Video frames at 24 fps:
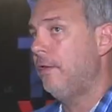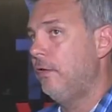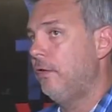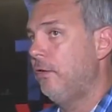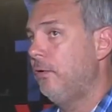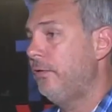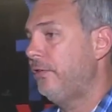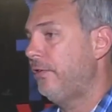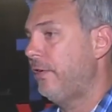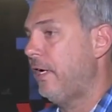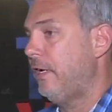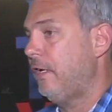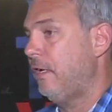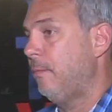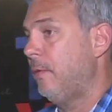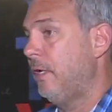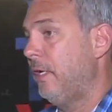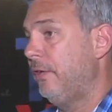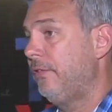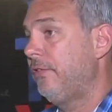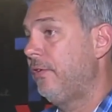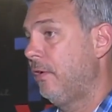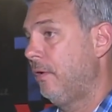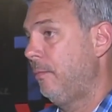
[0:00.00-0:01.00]
new stadium, it
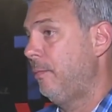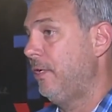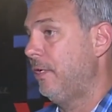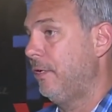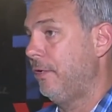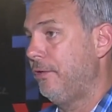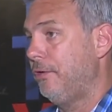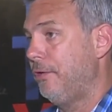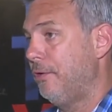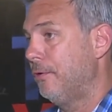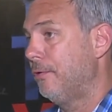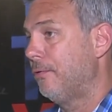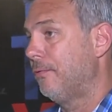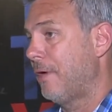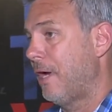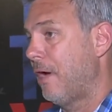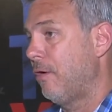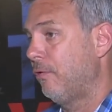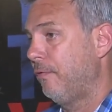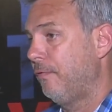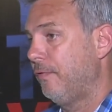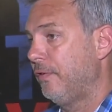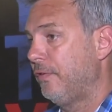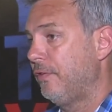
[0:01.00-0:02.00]
is going to be a year
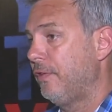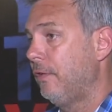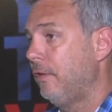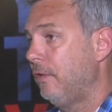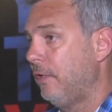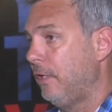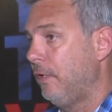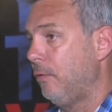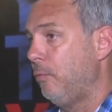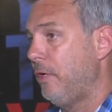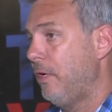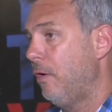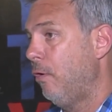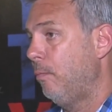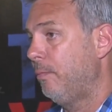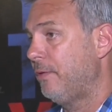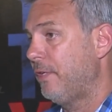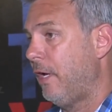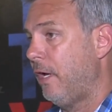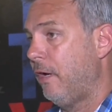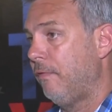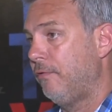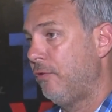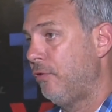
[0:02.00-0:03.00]
round facility. We hope
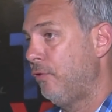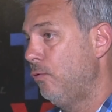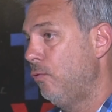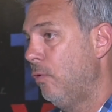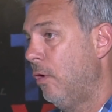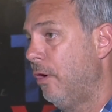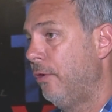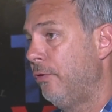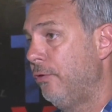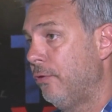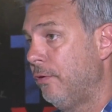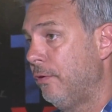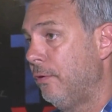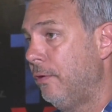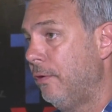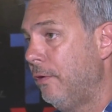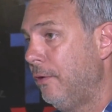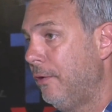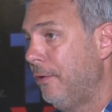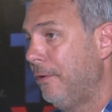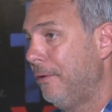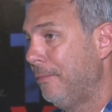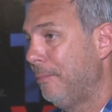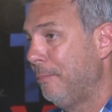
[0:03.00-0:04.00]
to have 200
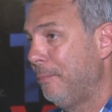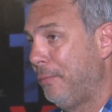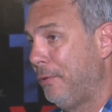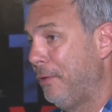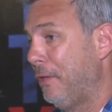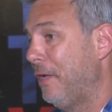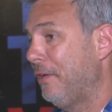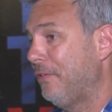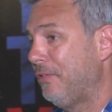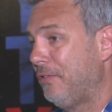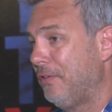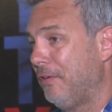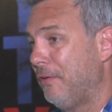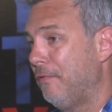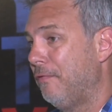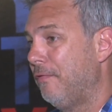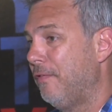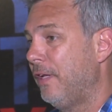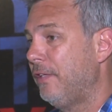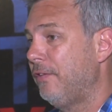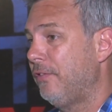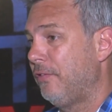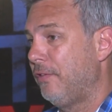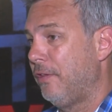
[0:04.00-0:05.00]
plus events